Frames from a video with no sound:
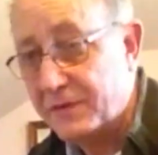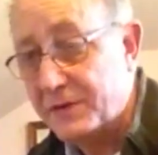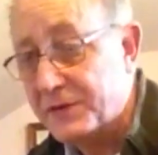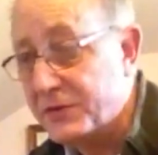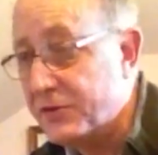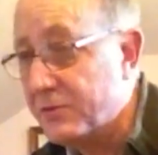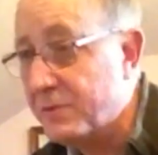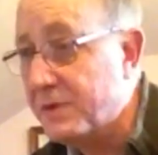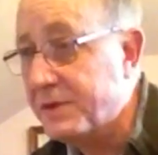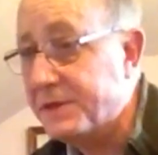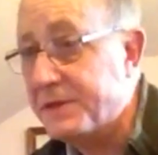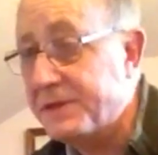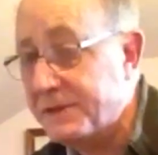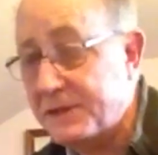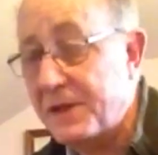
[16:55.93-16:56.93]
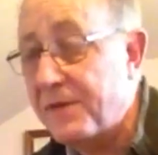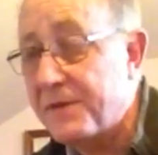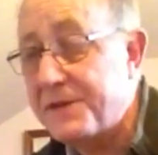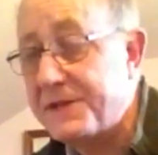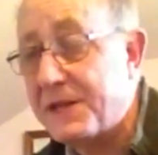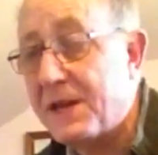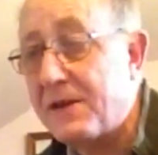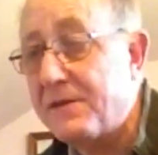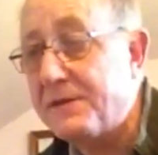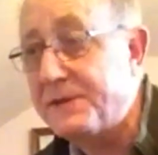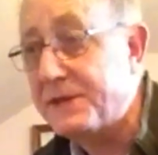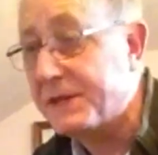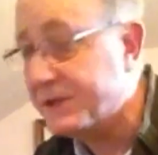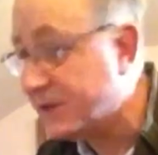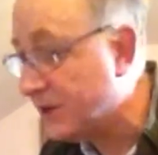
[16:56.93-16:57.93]
of instruments and synth
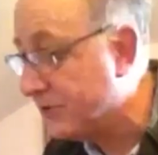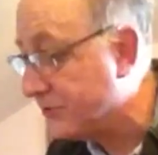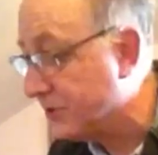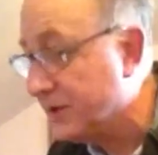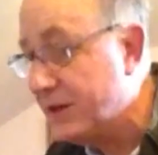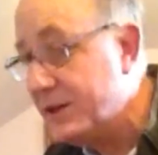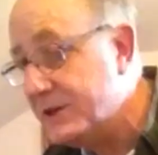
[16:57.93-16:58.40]
sounds, etc.